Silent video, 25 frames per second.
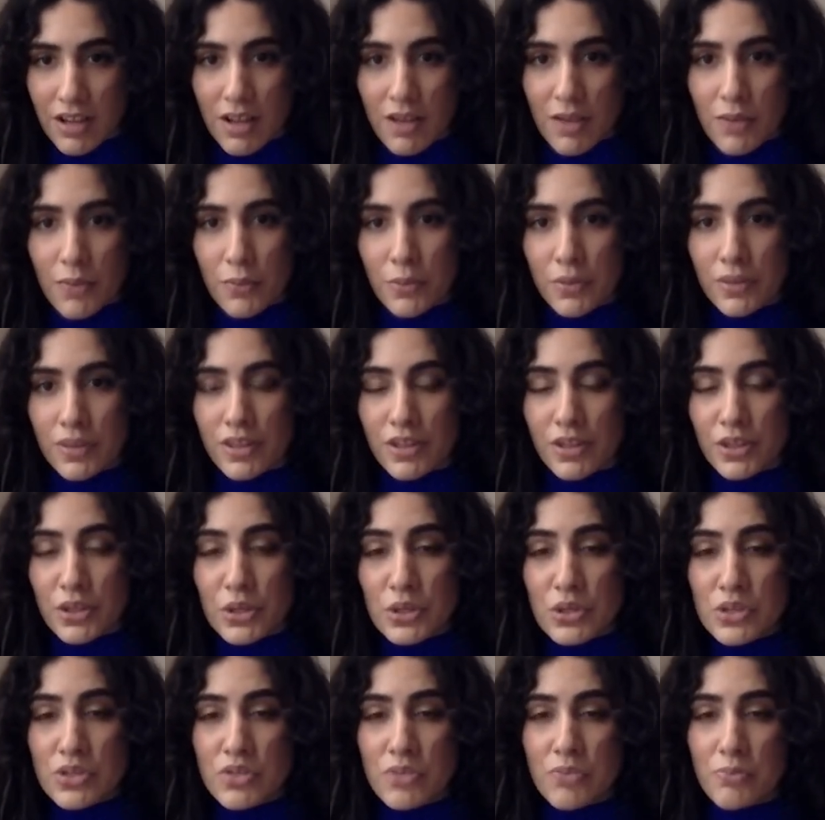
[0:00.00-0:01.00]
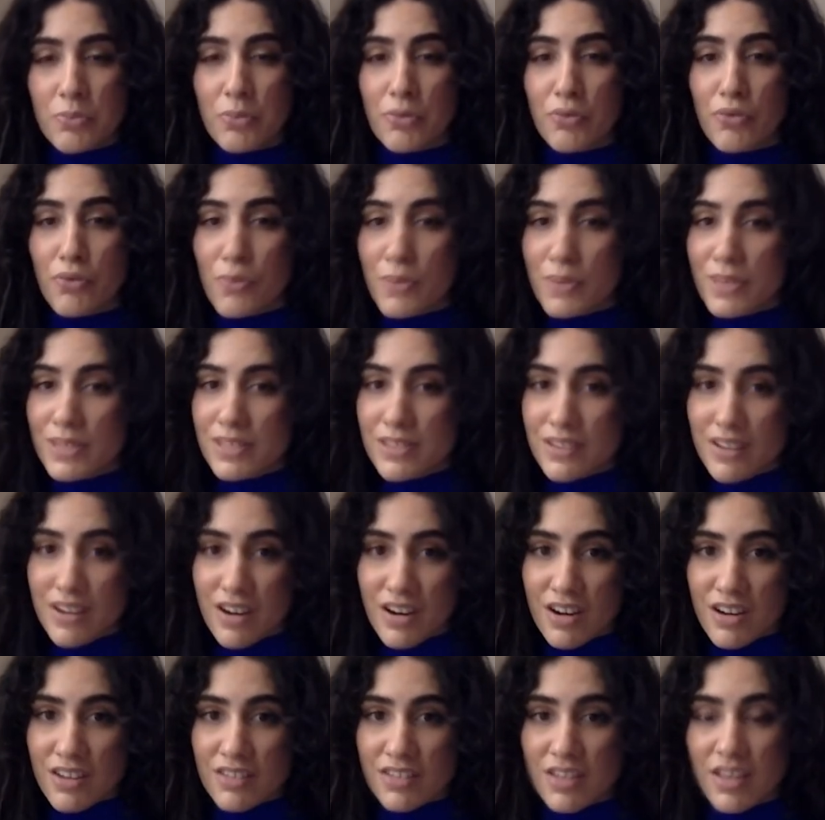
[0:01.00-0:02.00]
With the use of performance
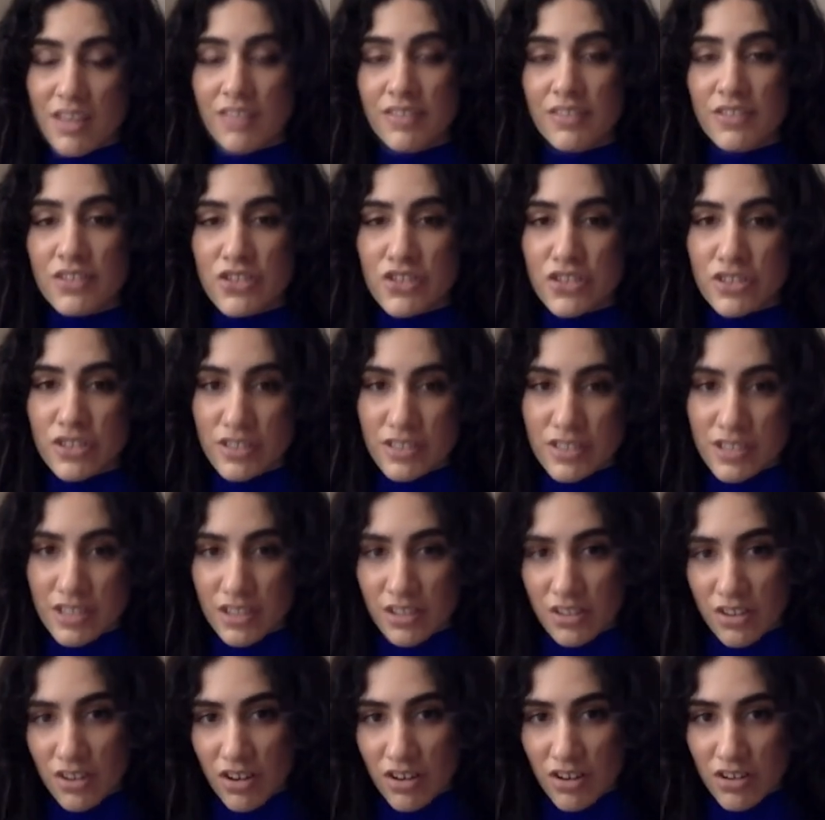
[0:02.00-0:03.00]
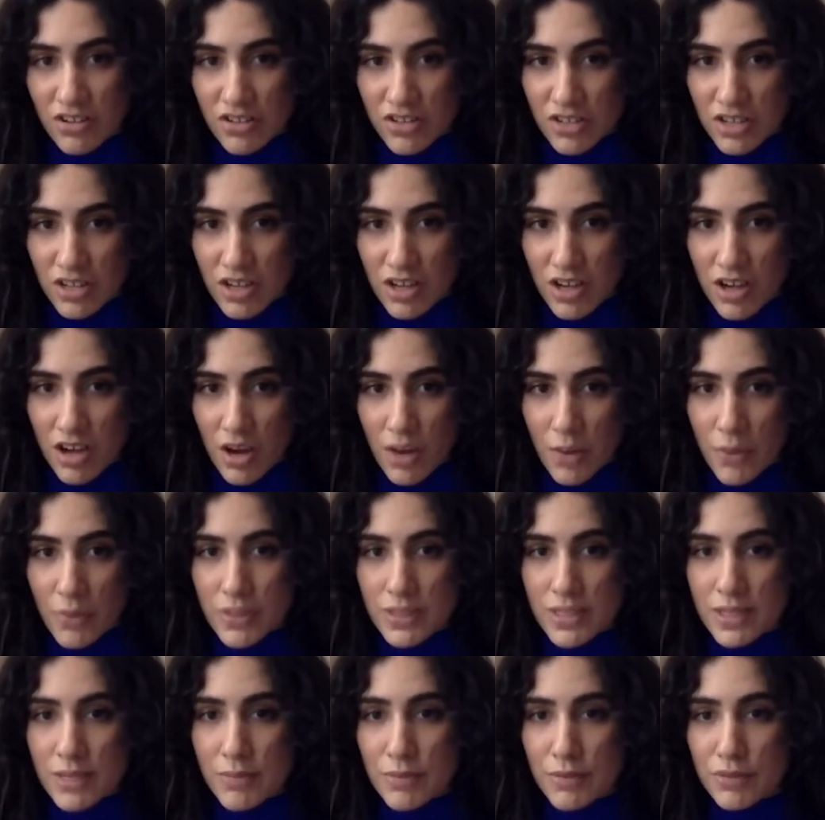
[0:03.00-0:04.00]
art and digital technology, I
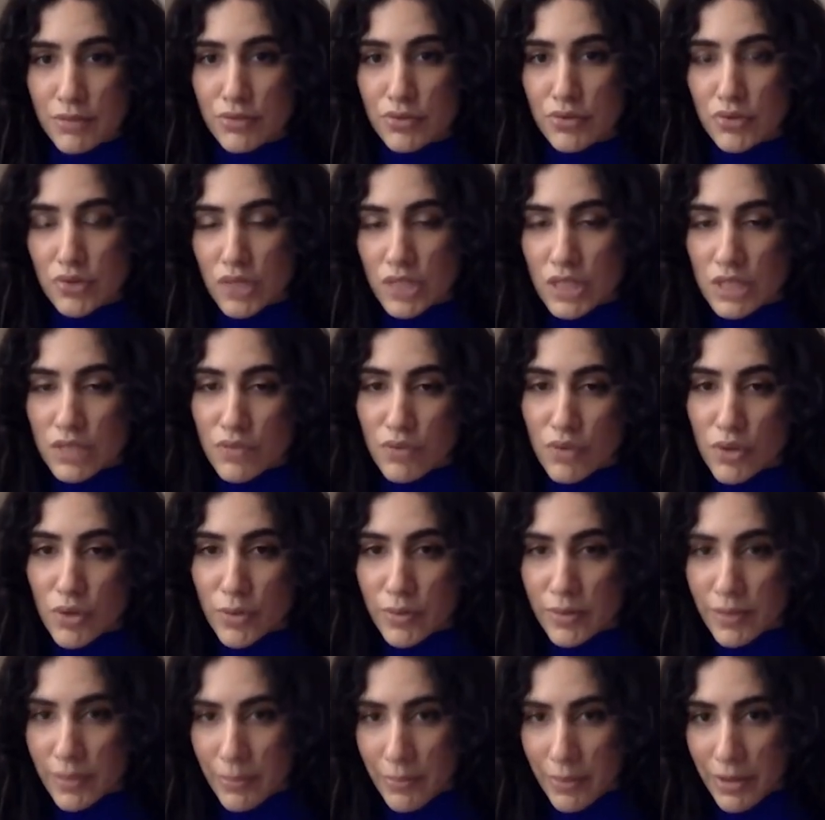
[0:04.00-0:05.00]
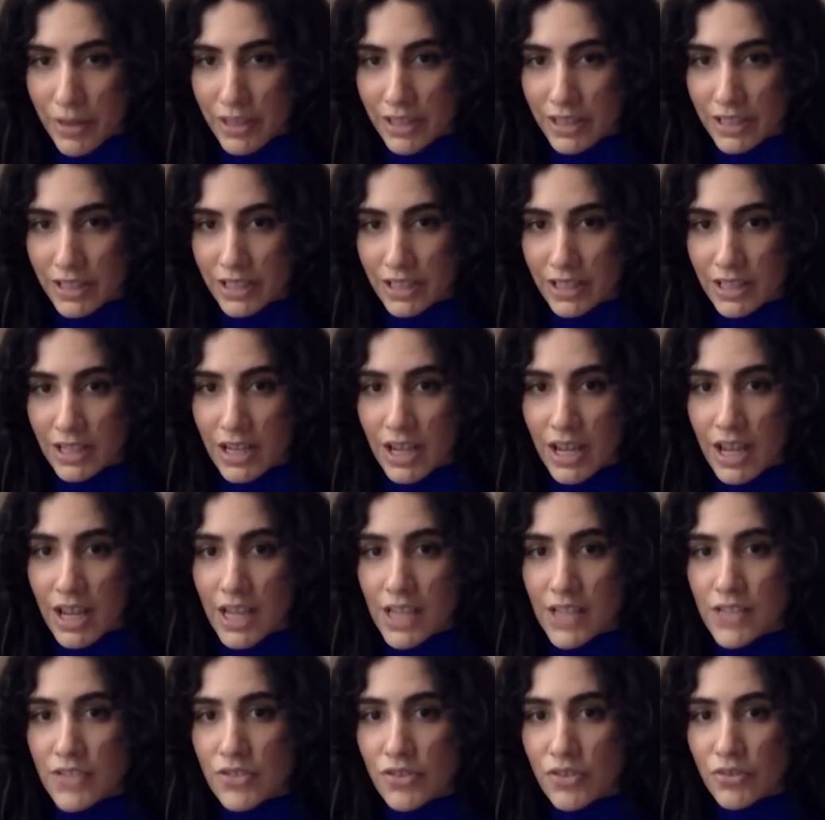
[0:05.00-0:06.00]
was able to transform the body
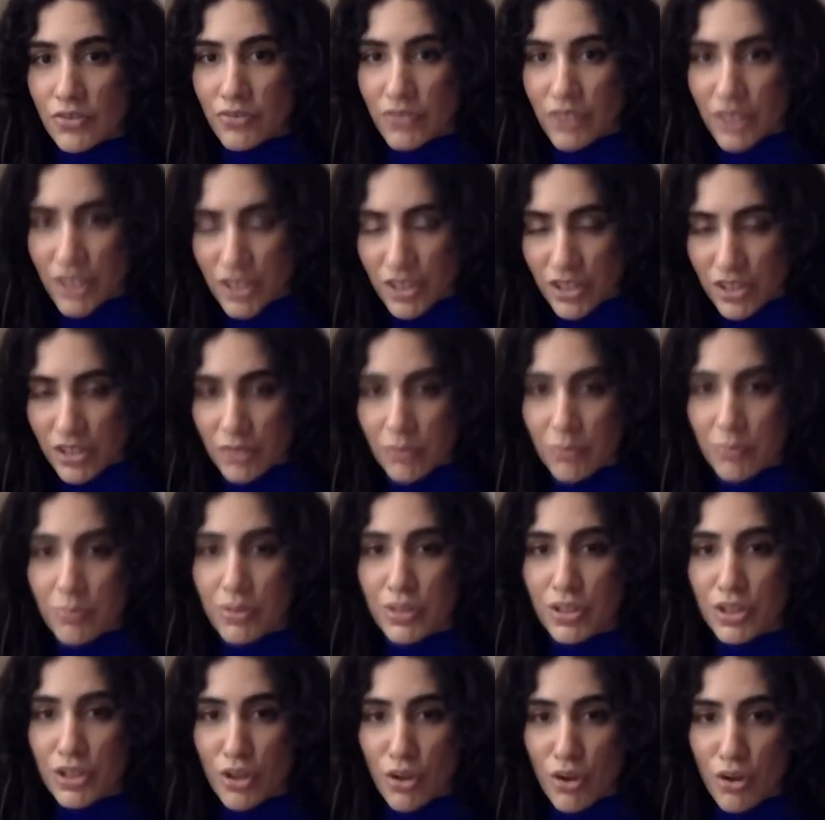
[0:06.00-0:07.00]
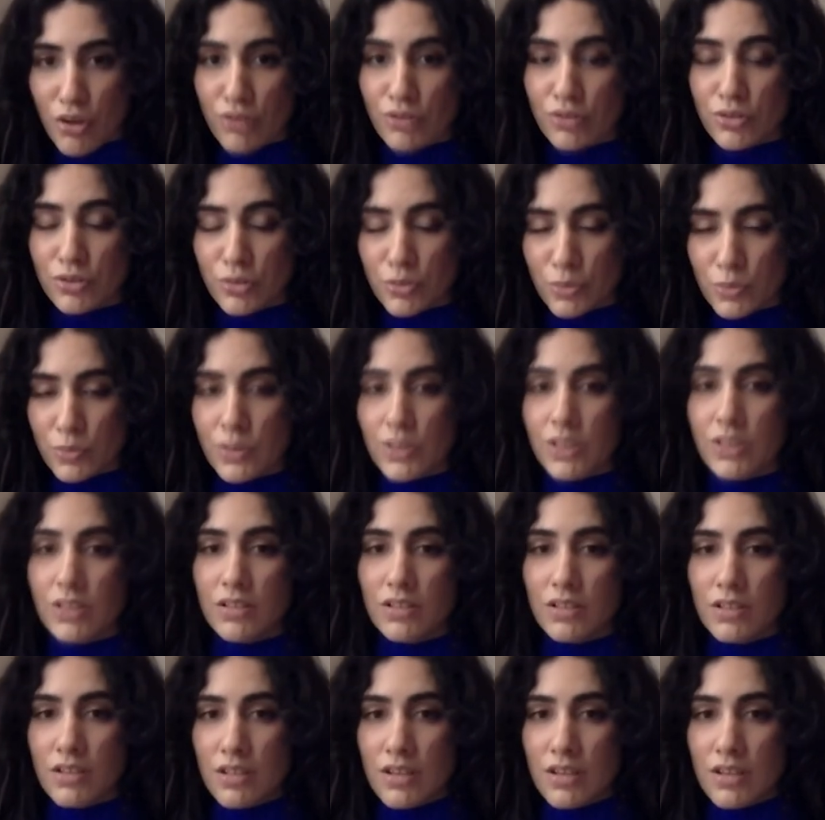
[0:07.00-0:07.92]
into a figure beyond human,